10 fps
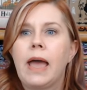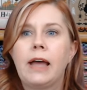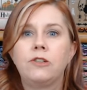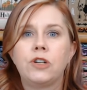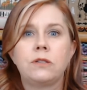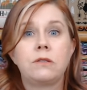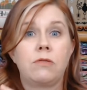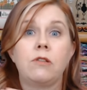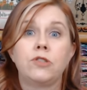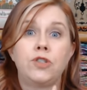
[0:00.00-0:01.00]
and
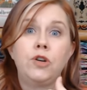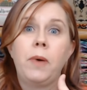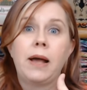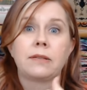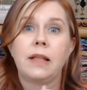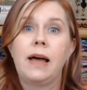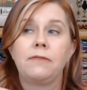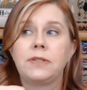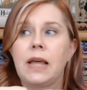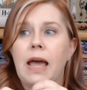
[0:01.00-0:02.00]
just there's two bags left.